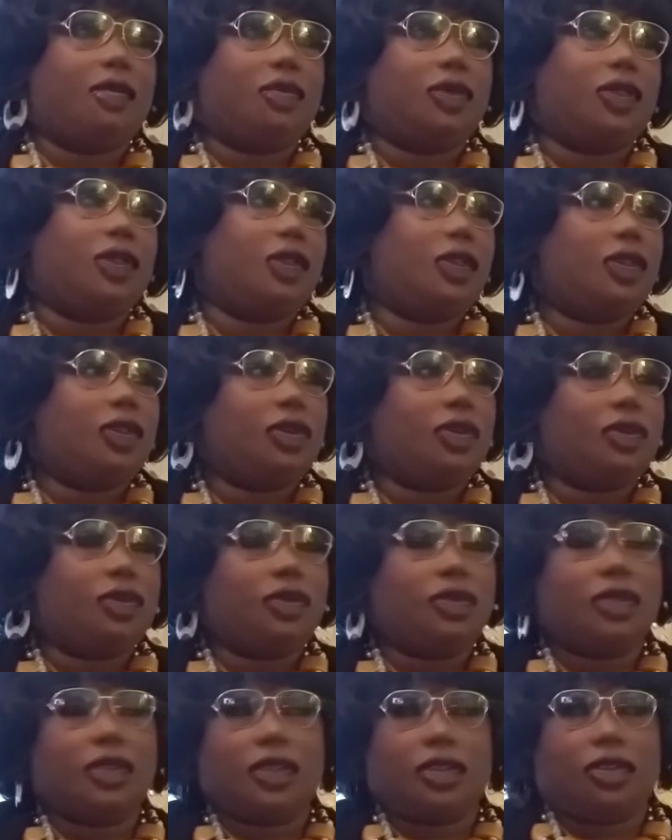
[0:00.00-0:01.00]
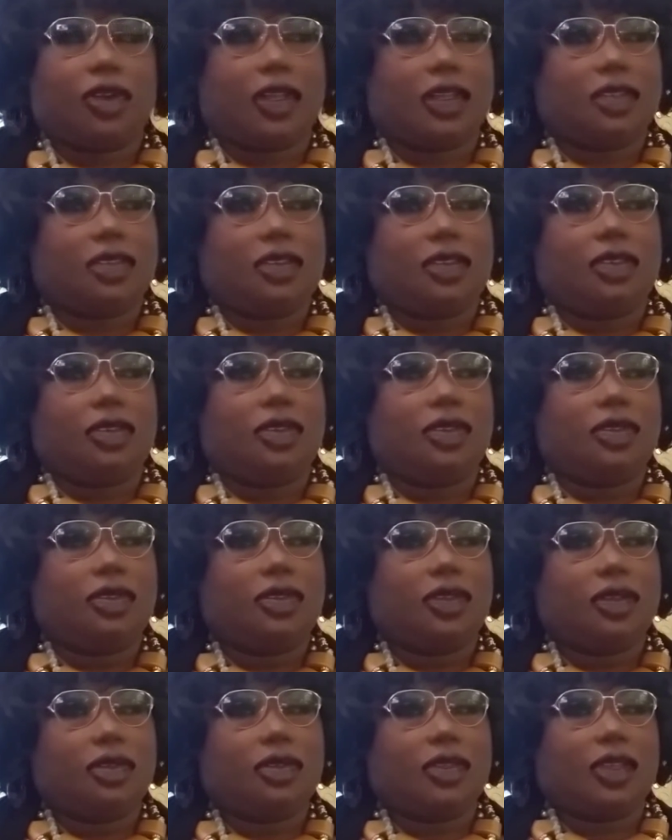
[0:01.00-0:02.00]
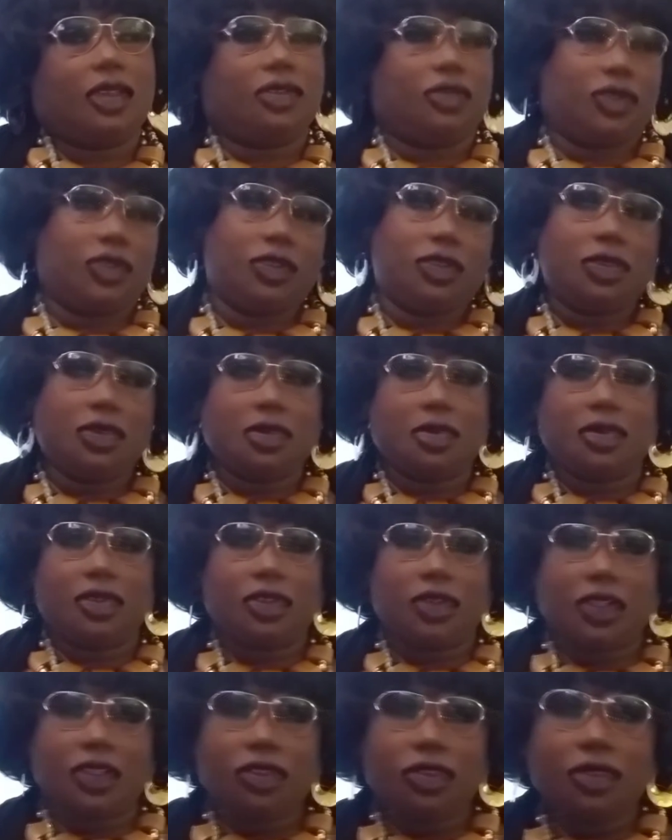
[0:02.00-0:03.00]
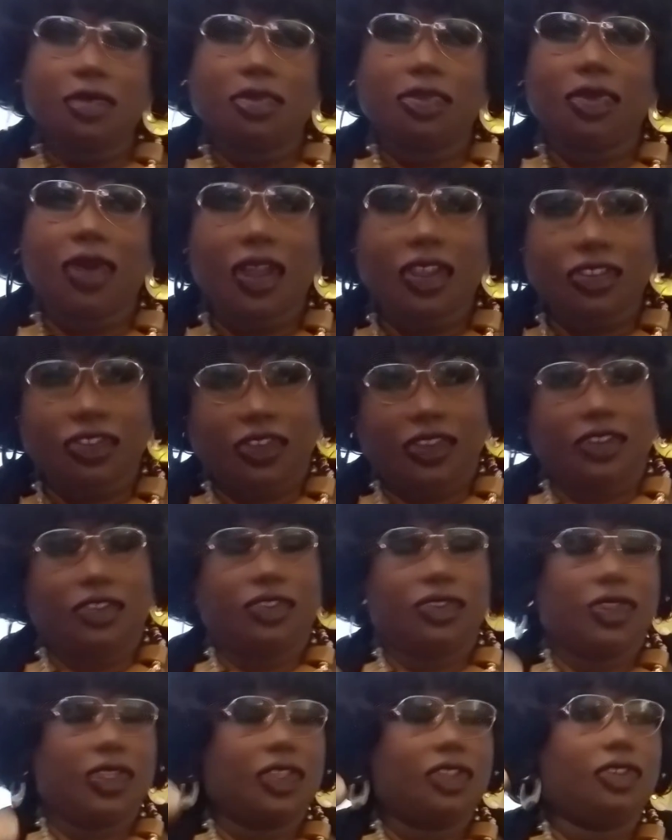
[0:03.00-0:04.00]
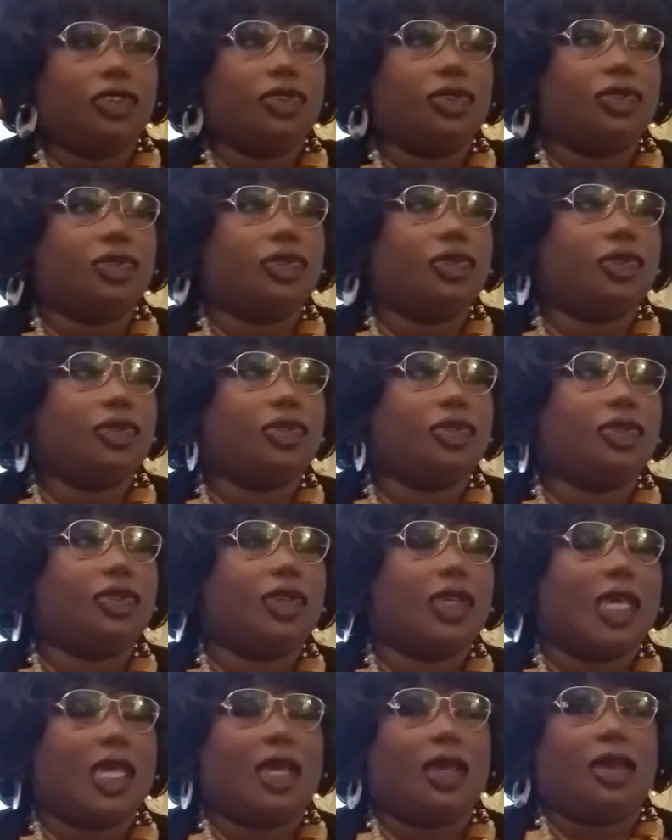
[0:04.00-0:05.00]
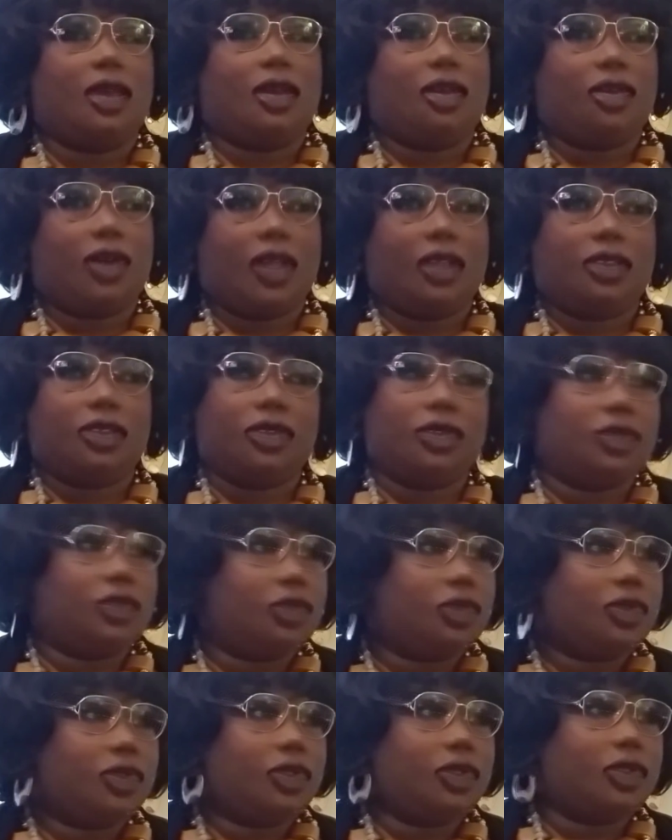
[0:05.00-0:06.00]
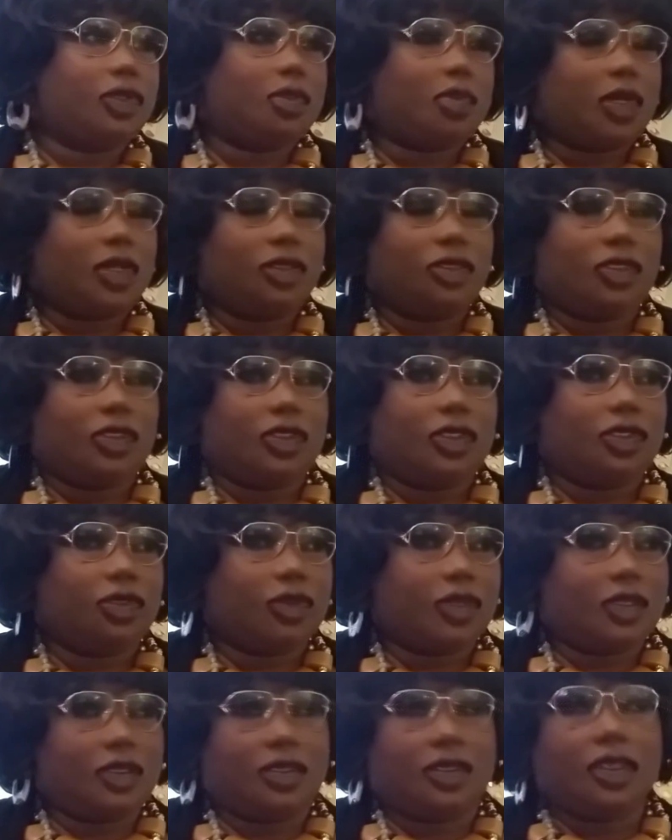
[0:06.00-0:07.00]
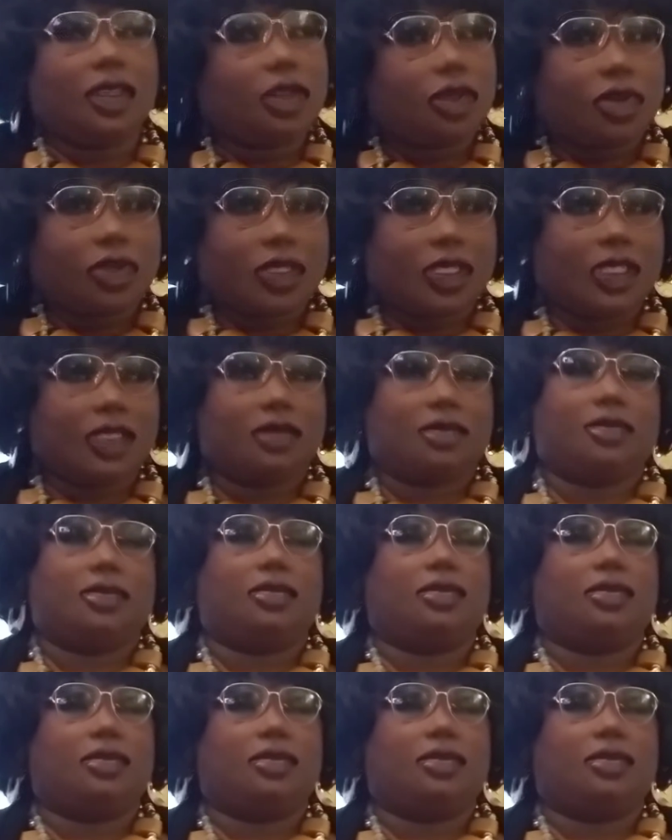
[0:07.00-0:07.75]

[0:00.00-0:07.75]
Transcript: you can use, like I said, you can use other things. You can use brushes. You can use like the new little sponges with the stick on it.